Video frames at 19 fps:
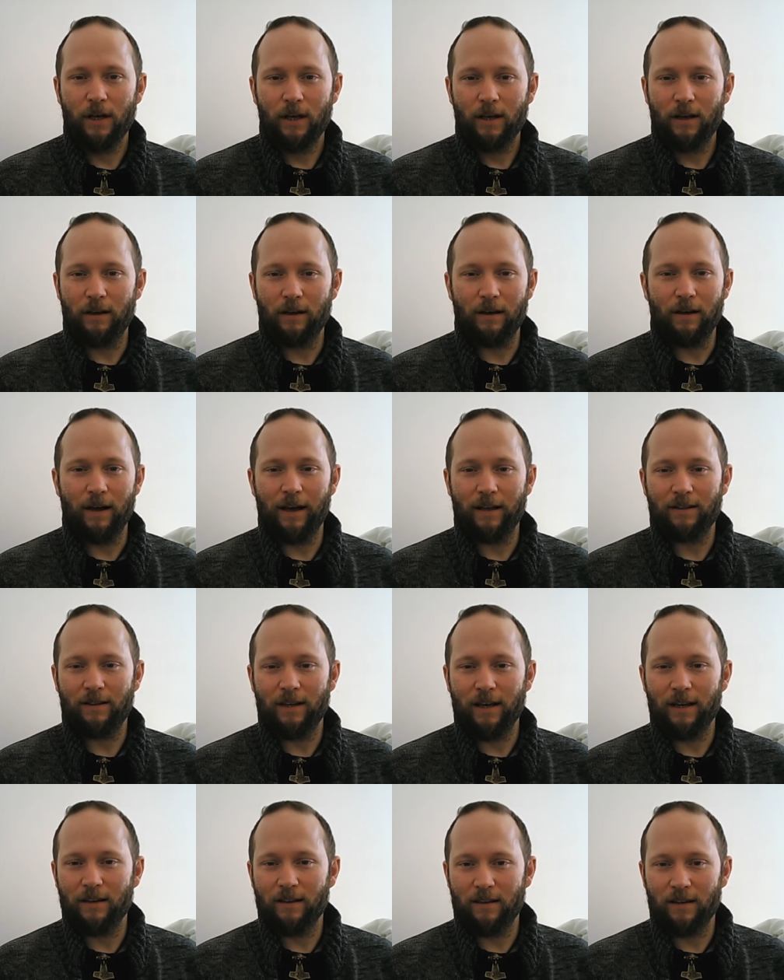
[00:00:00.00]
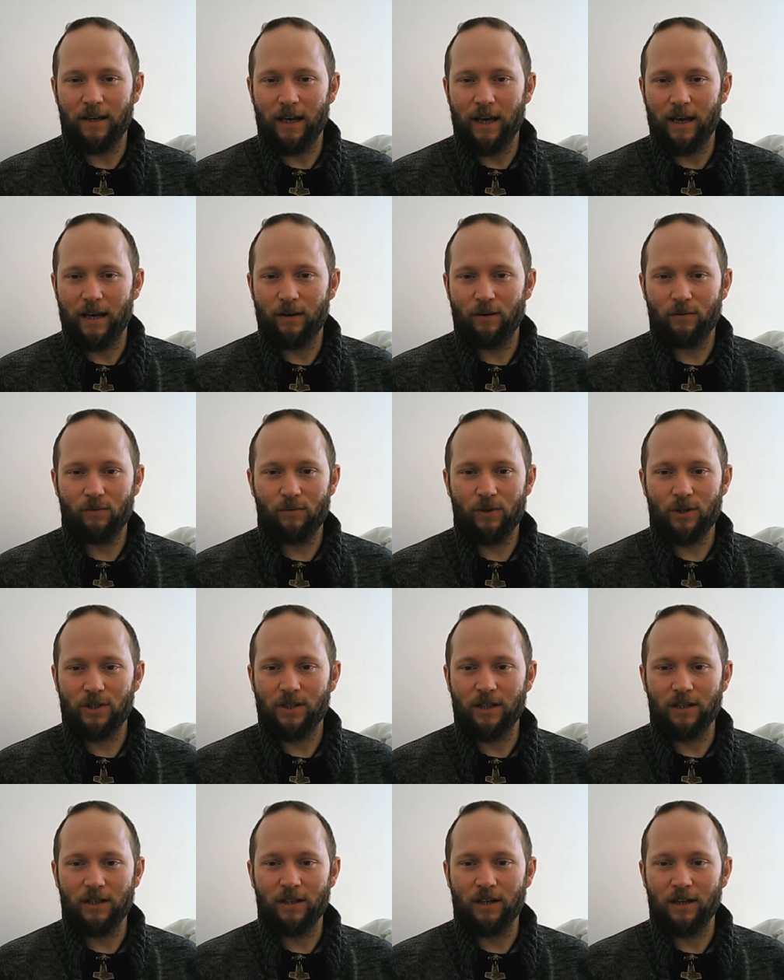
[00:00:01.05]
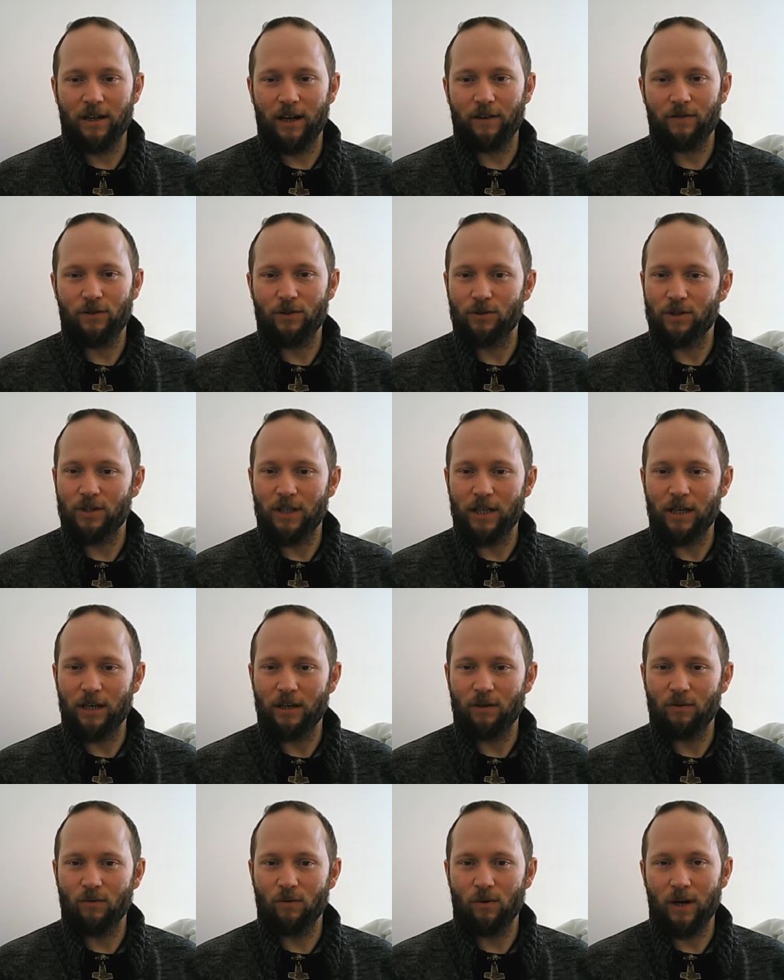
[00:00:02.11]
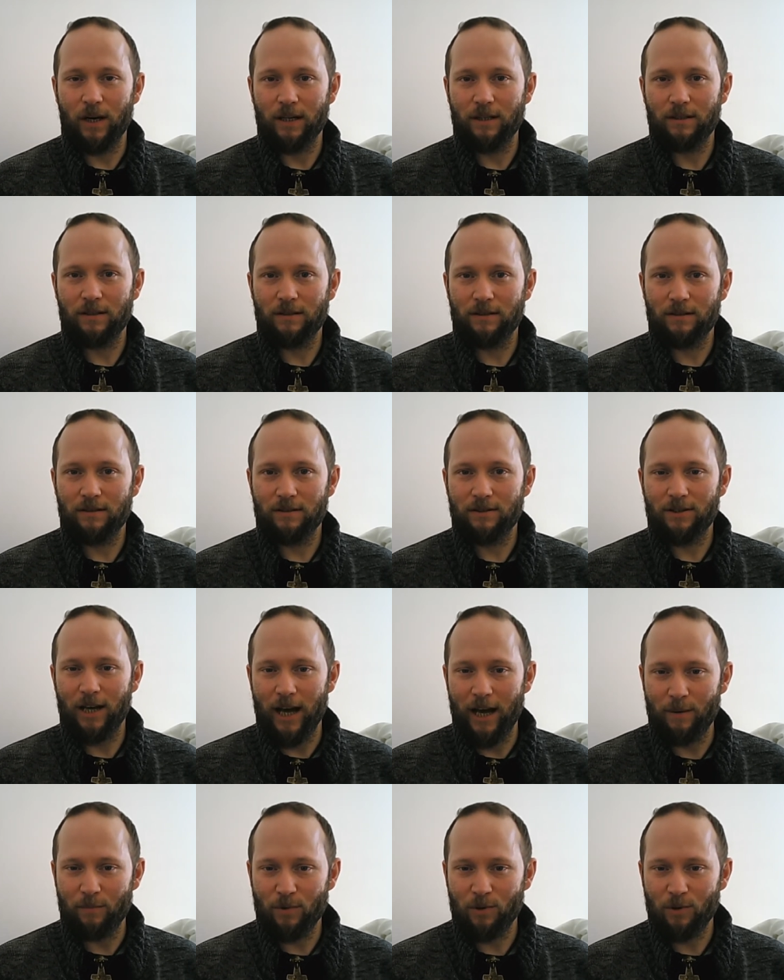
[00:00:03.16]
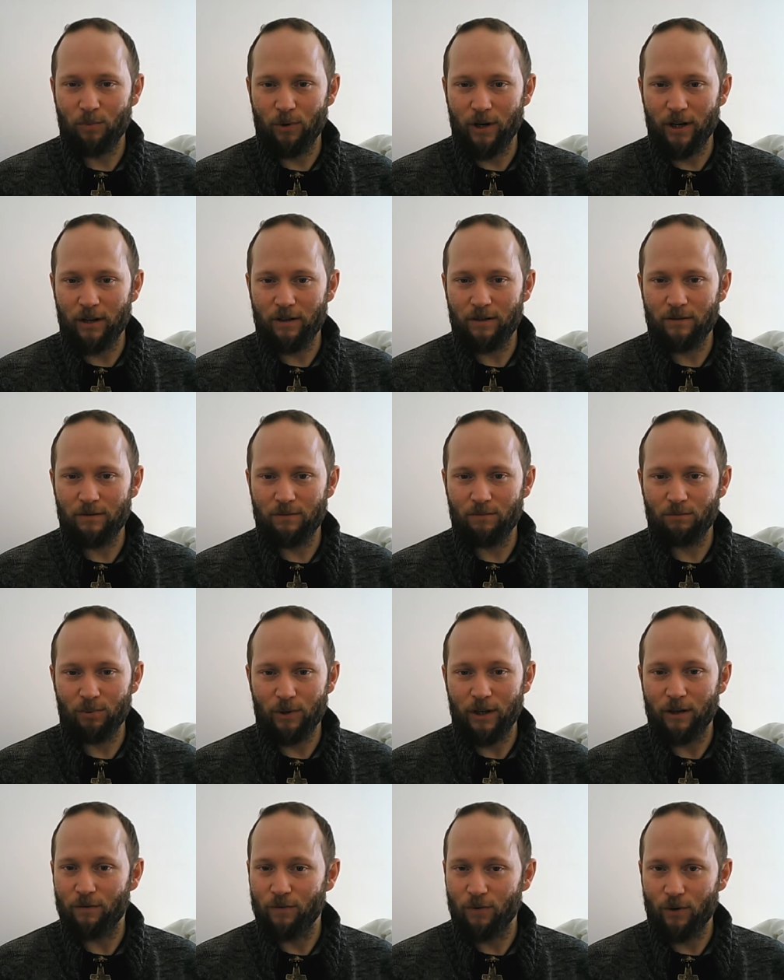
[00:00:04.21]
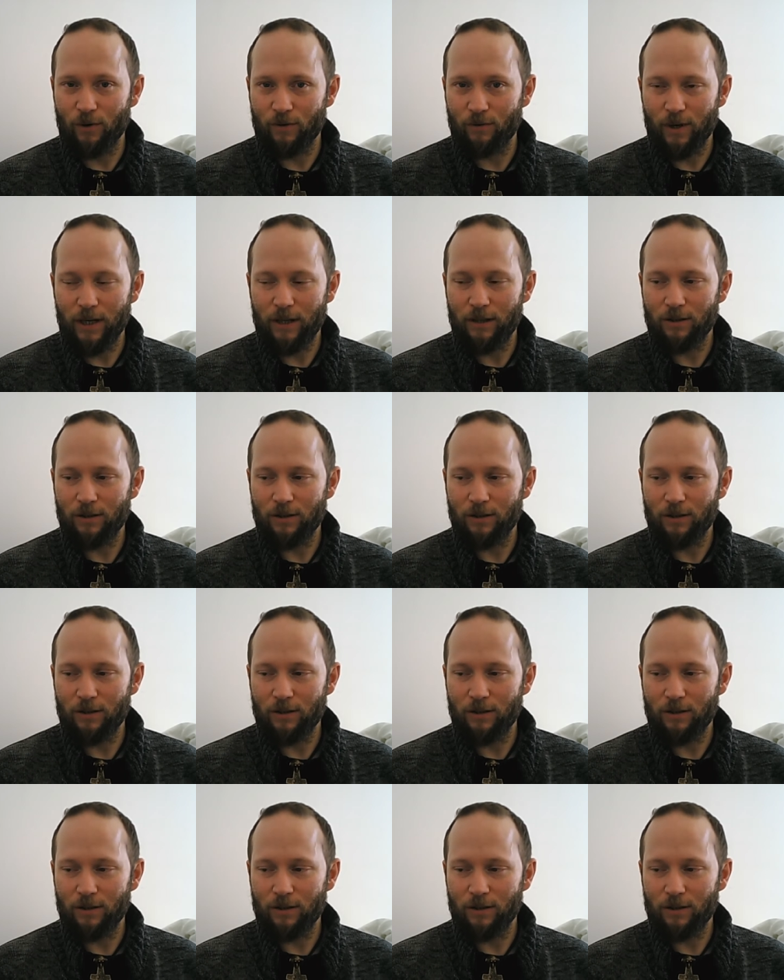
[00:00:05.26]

uh, at the end of the day, we're still going to have to see what times bring bring forth, right?